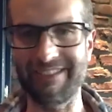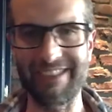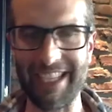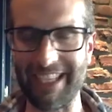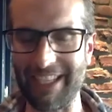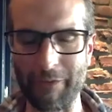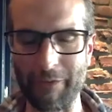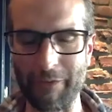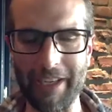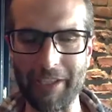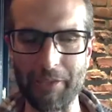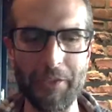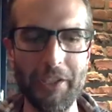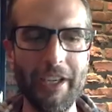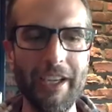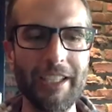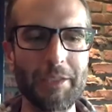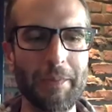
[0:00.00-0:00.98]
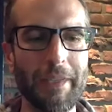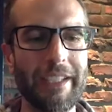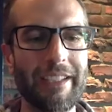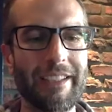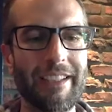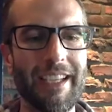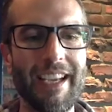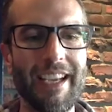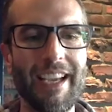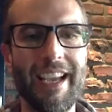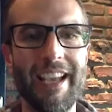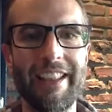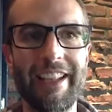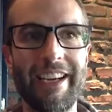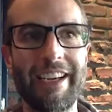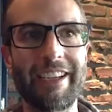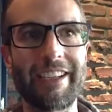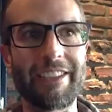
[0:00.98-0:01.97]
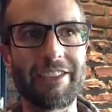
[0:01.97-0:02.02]
taking random drugs but
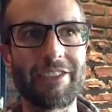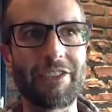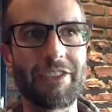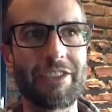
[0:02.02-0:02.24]
they're